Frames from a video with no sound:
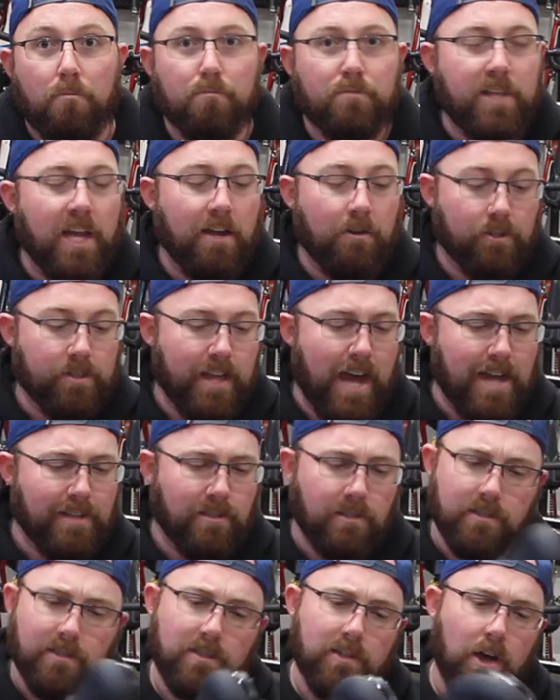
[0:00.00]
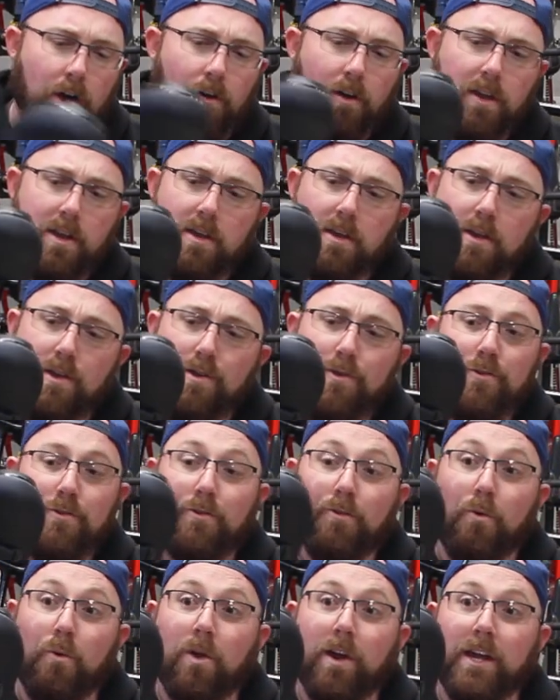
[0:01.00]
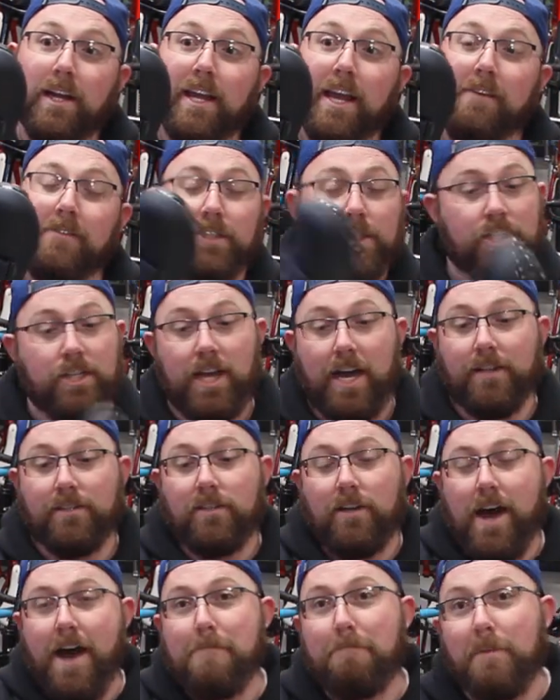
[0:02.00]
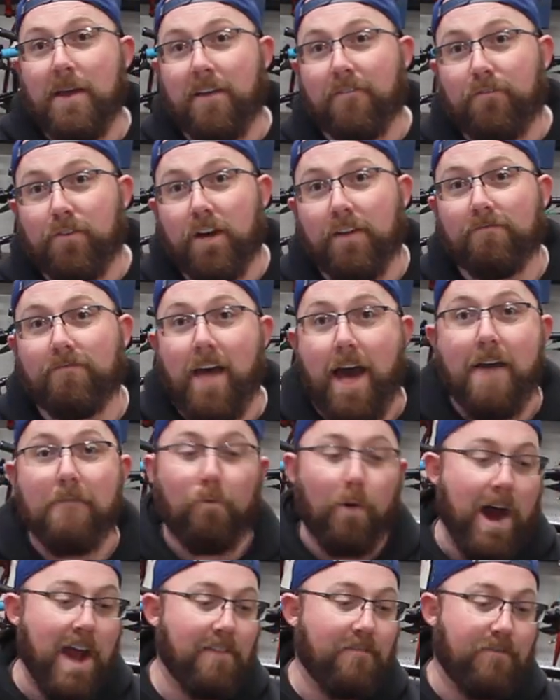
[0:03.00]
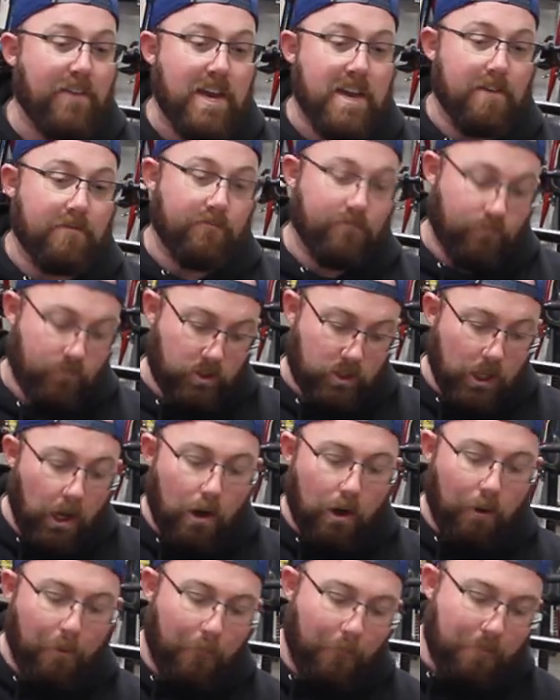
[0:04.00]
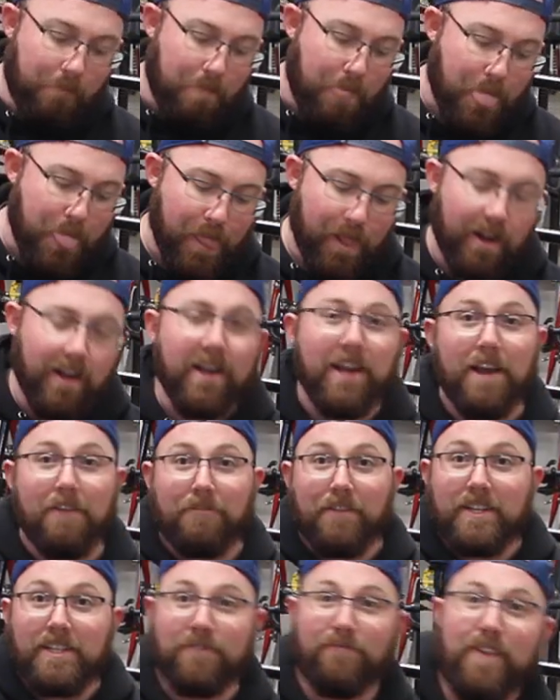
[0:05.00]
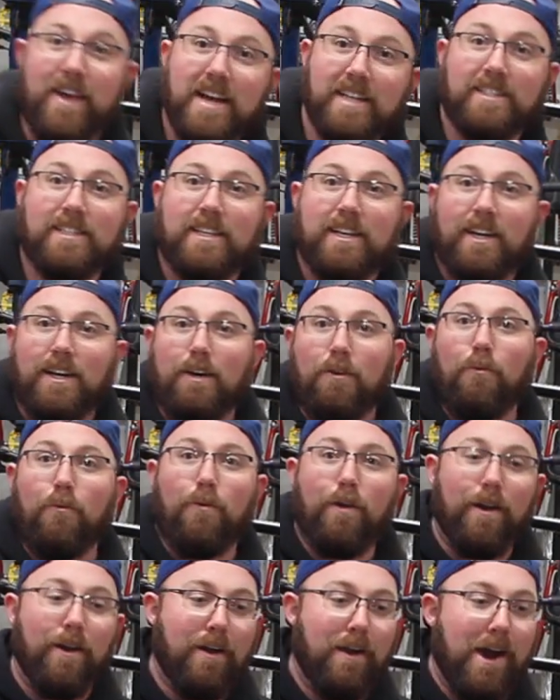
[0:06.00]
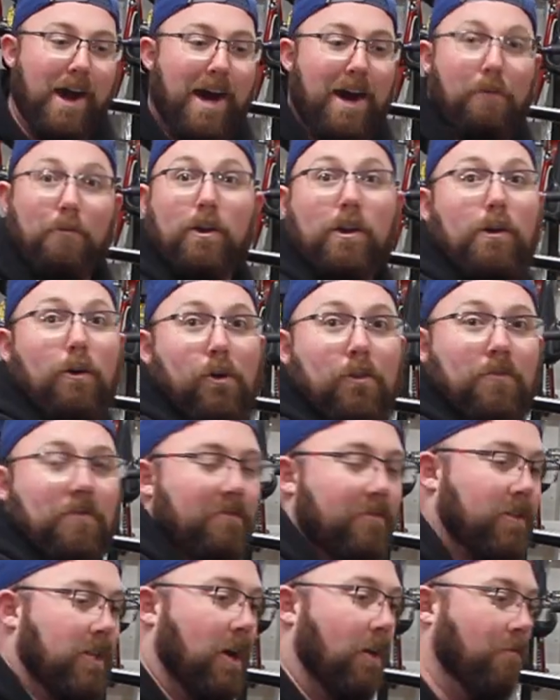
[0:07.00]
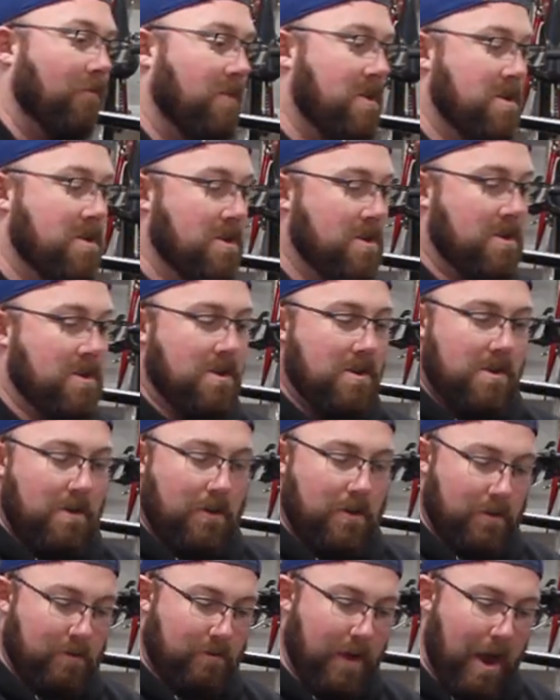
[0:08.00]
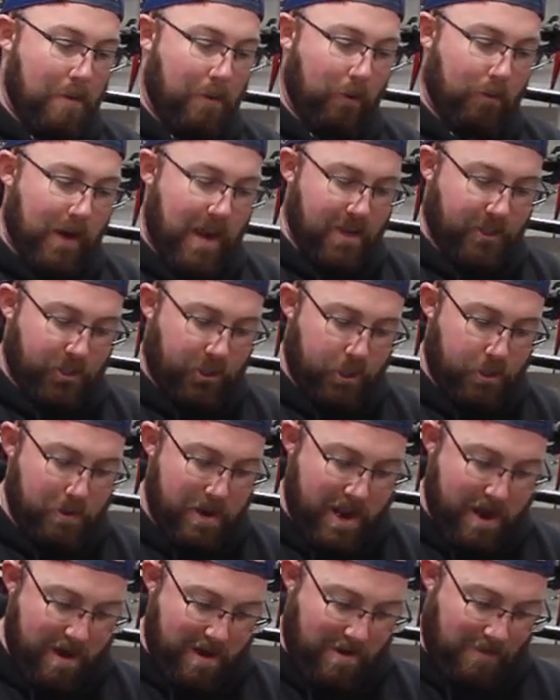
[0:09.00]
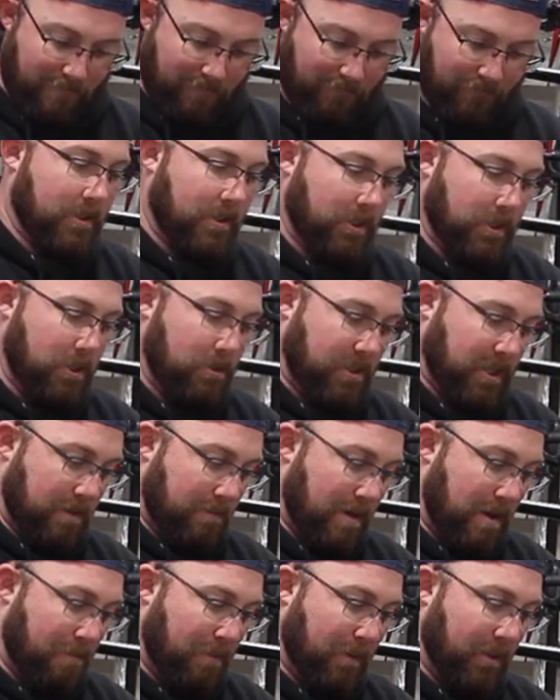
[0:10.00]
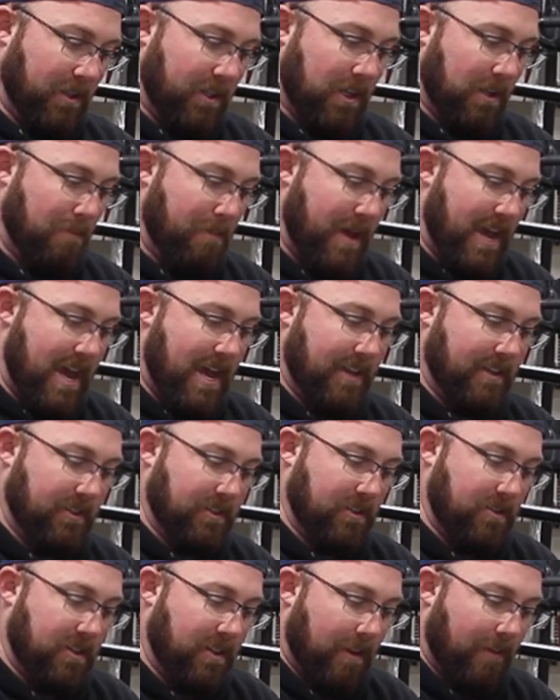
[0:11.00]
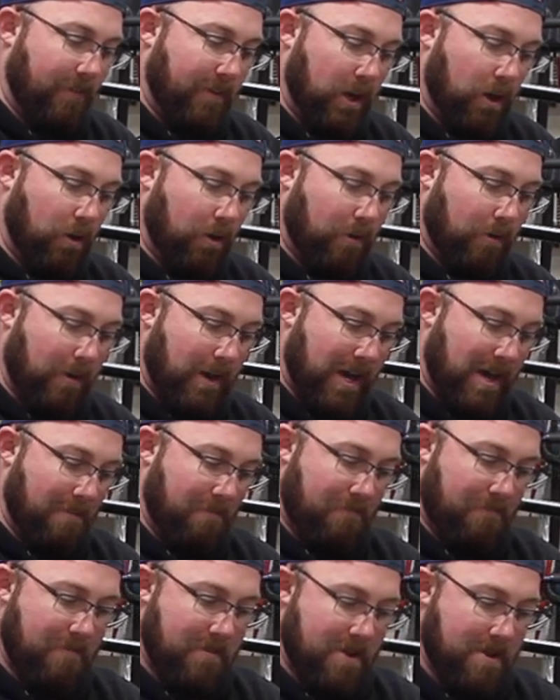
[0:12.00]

single sizes. So we're going to give it a shot. So I have big foot. I have wide feet. So if this fits, we're, uh, we're golden. So just grab a right shoe here. Let's loosen them up a little bit. Let's loosen the Velcro up.